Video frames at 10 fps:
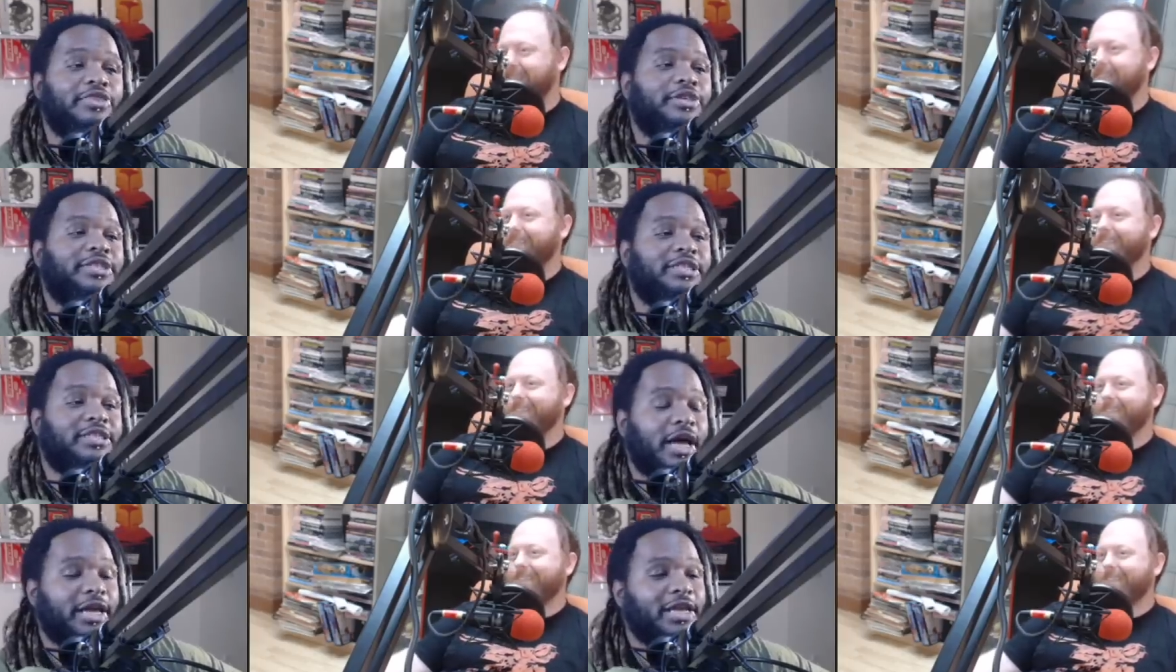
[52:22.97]
Speaker 1: the
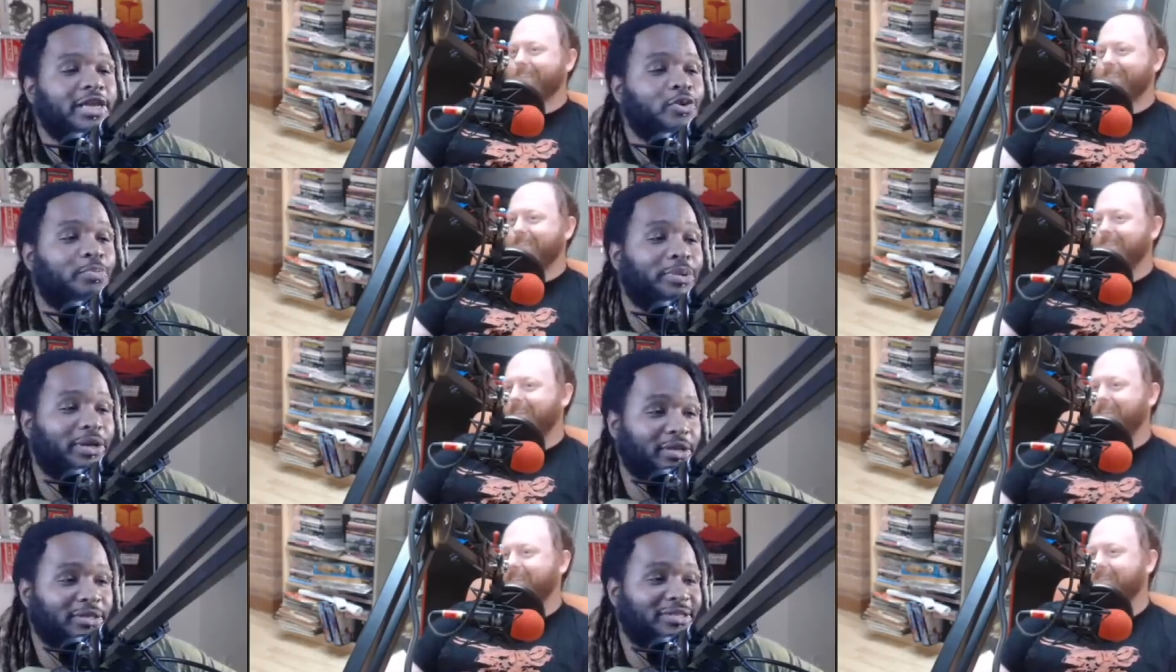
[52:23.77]
society you
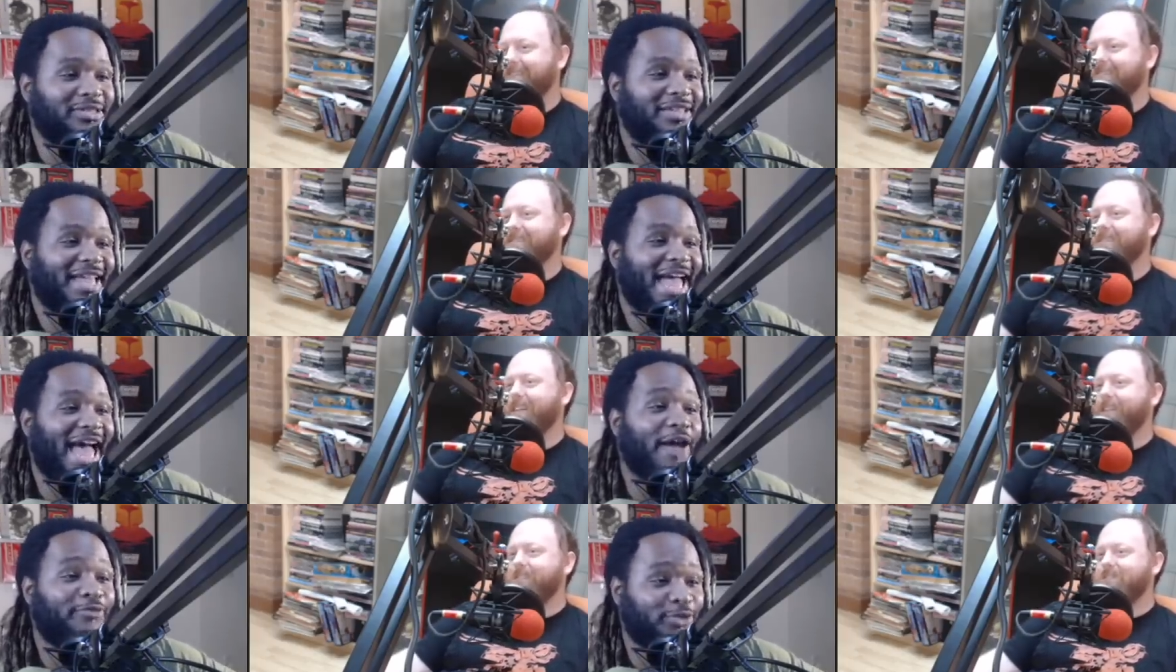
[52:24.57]
build
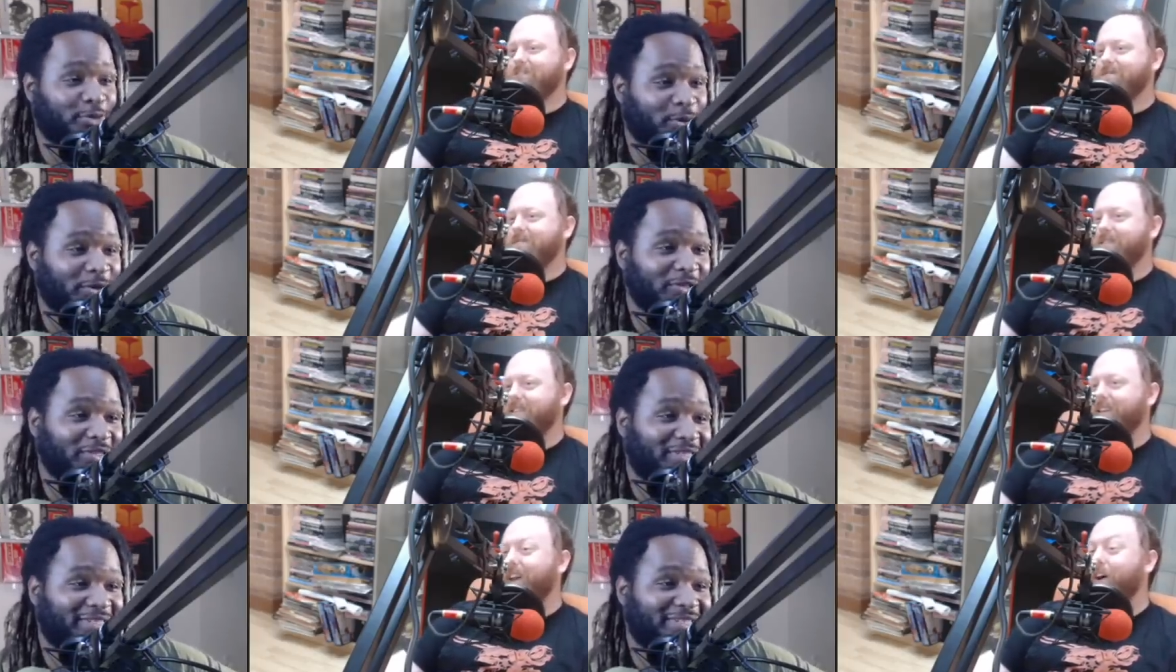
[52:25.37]

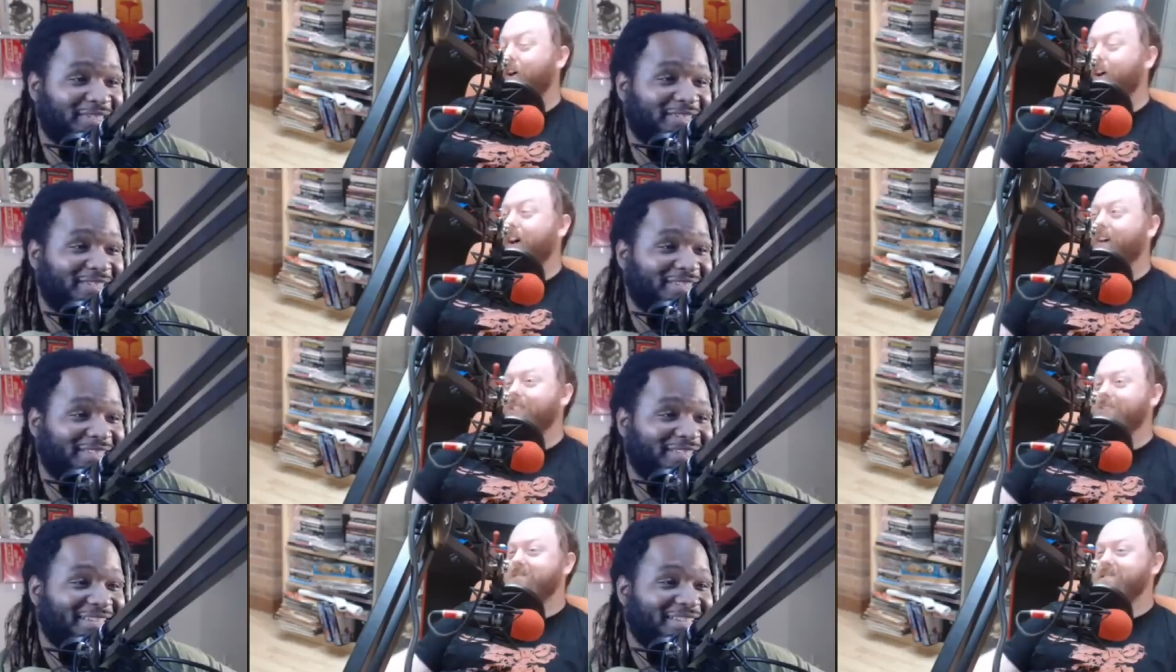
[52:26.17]
afterwards...
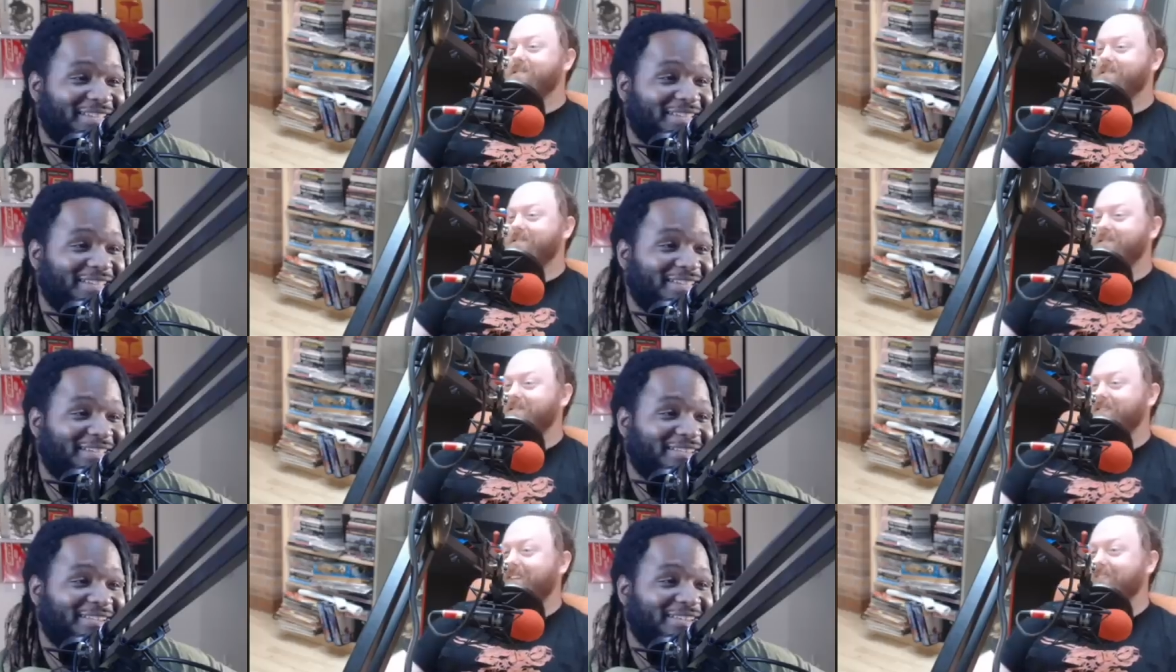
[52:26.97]
Yeah.
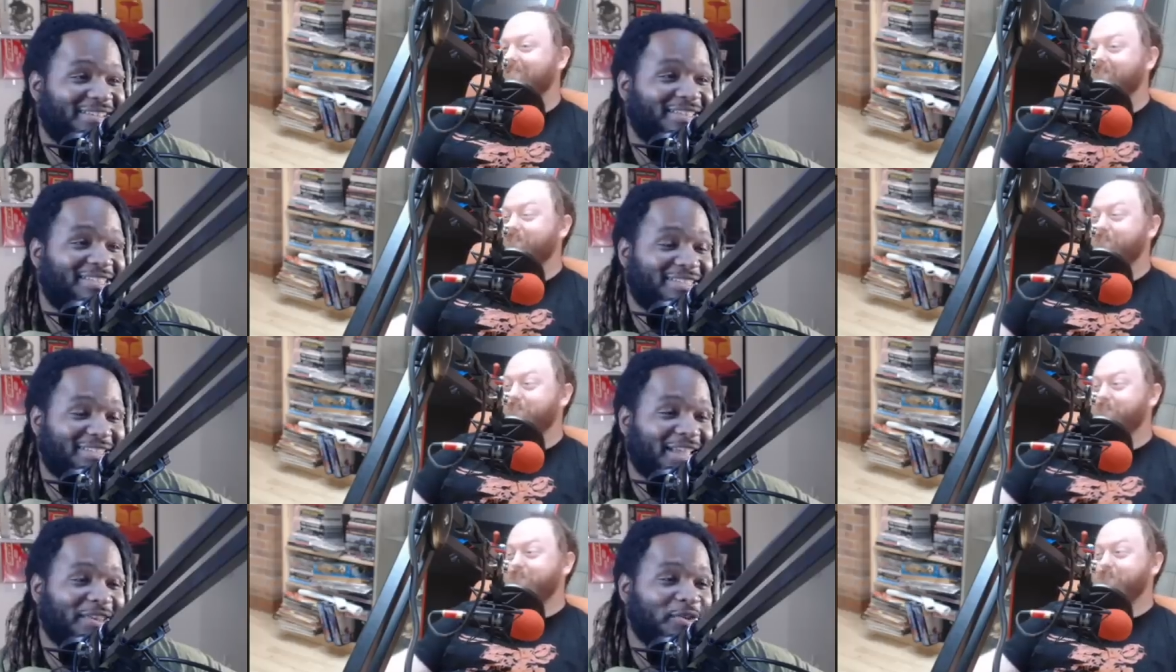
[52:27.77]
The
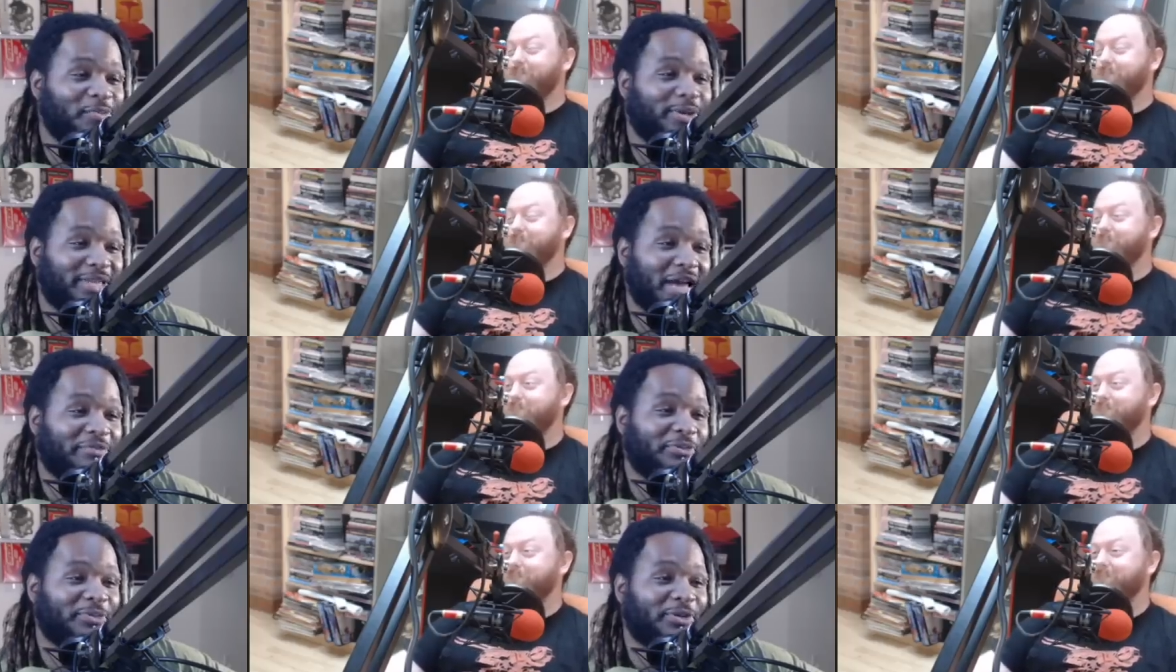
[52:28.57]
society you build
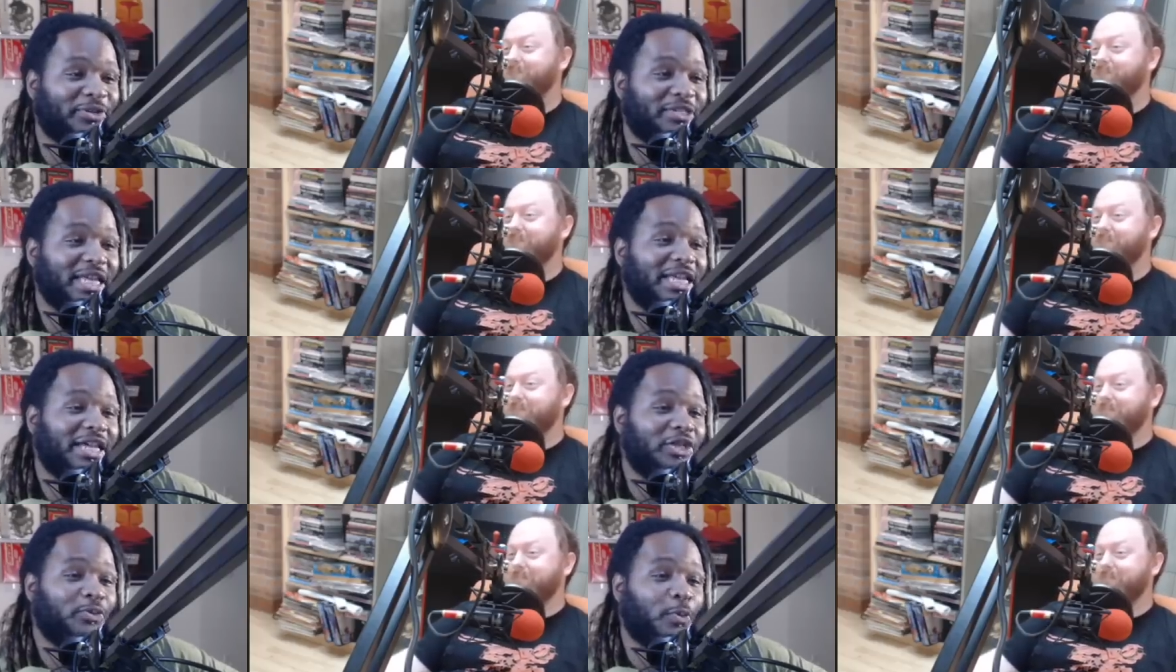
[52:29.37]
afterwards
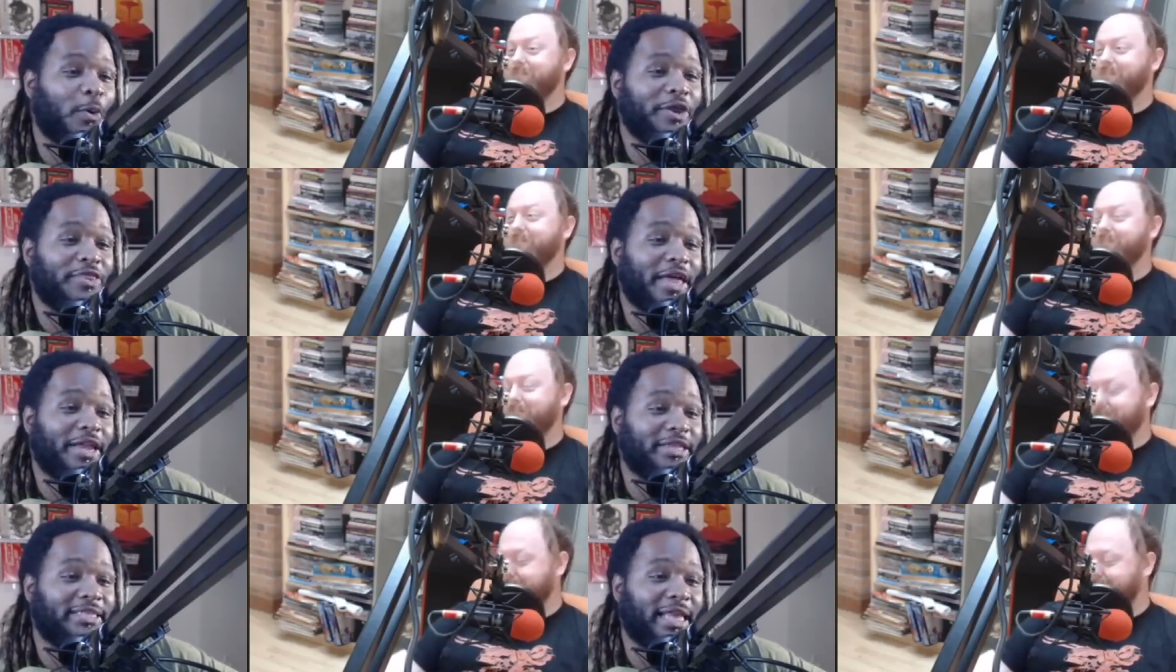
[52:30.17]
is one
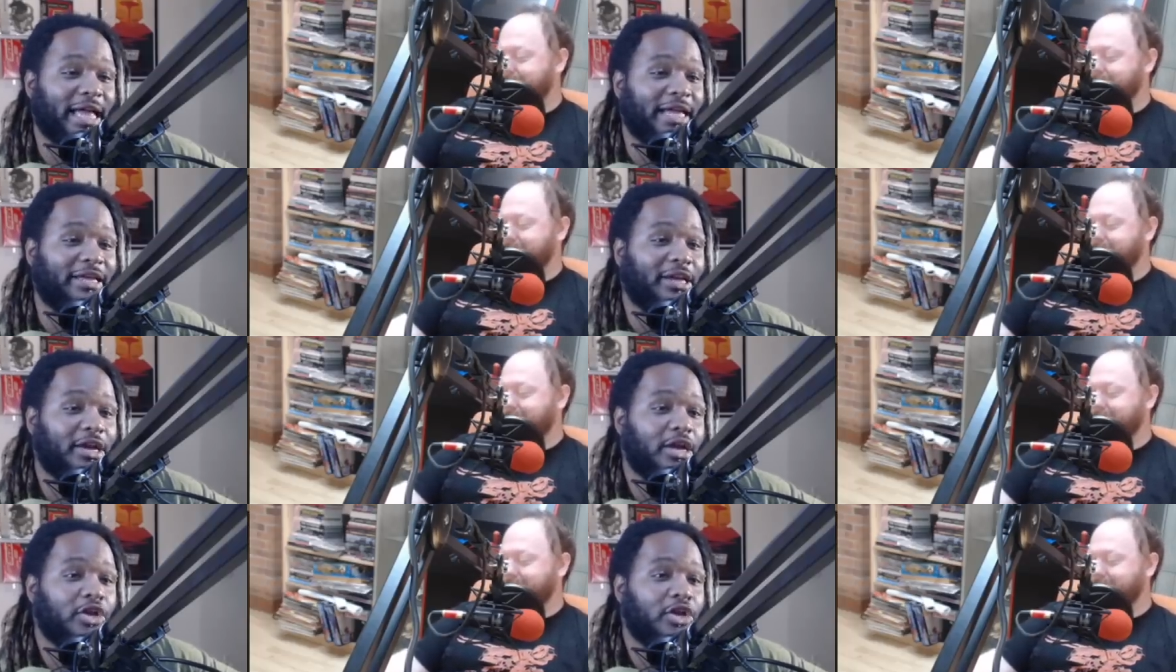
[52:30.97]
that is, like,